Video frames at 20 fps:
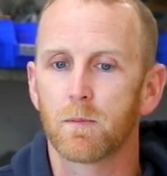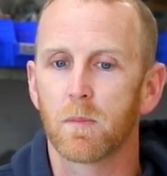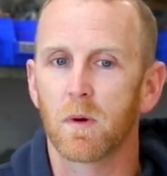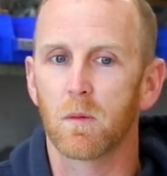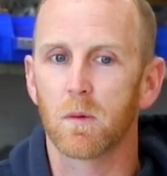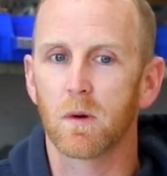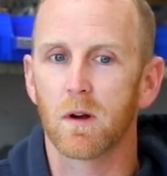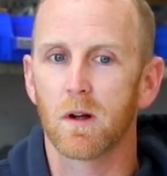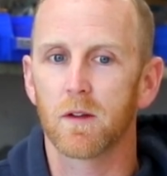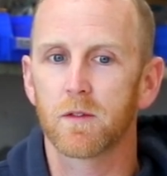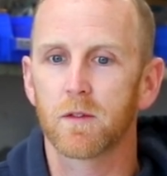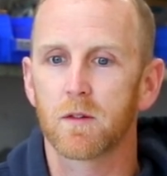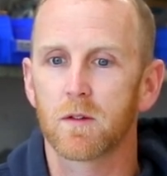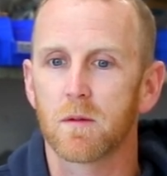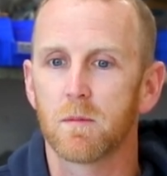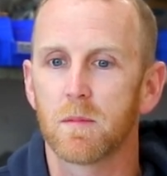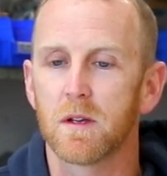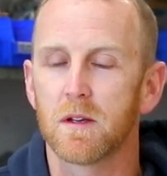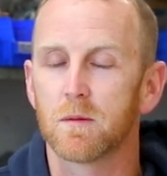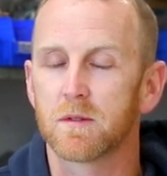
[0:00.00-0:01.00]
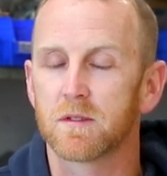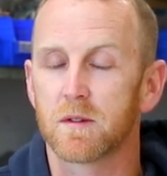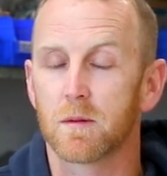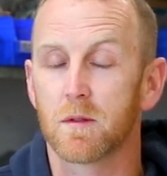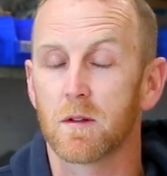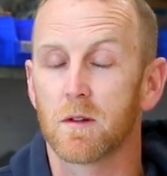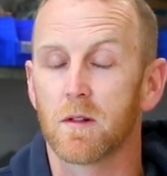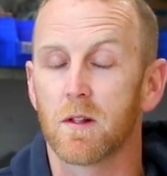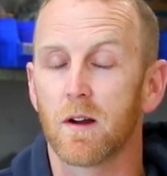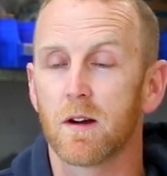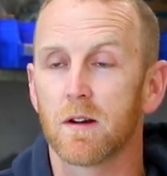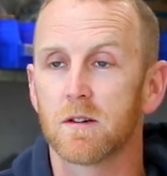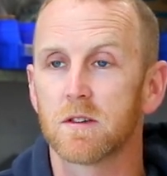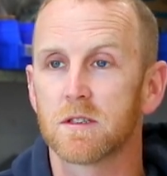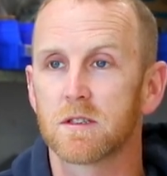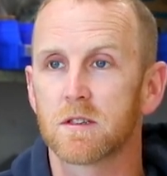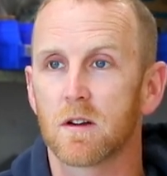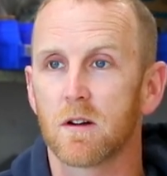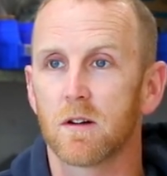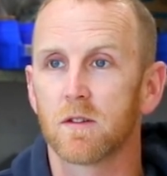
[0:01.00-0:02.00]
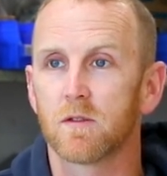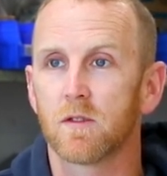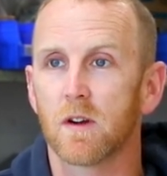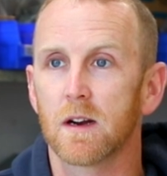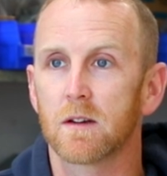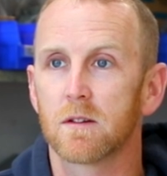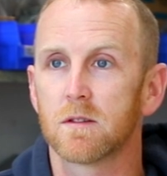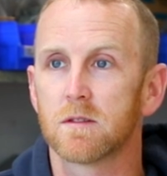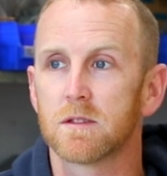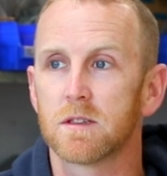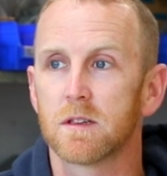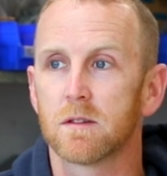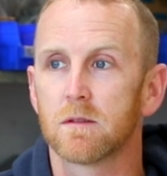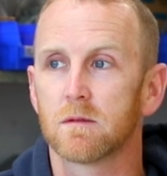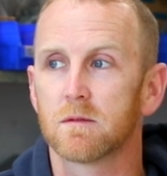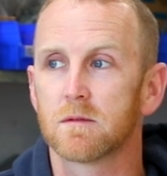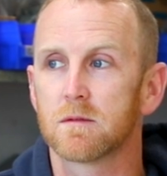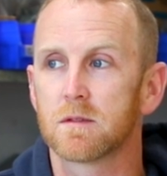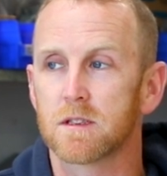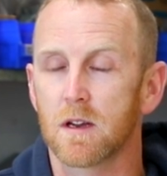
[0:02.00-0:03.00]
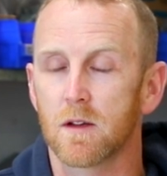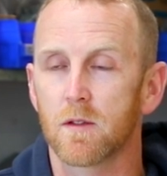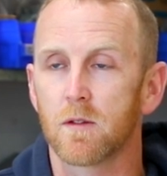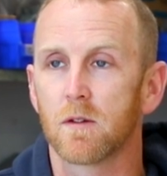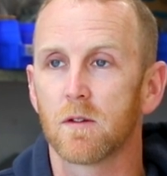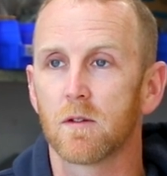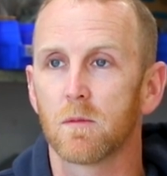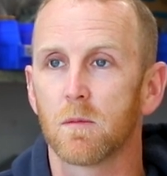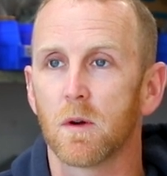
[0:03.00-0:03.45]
but we also compete with some of the largest contractors in southern New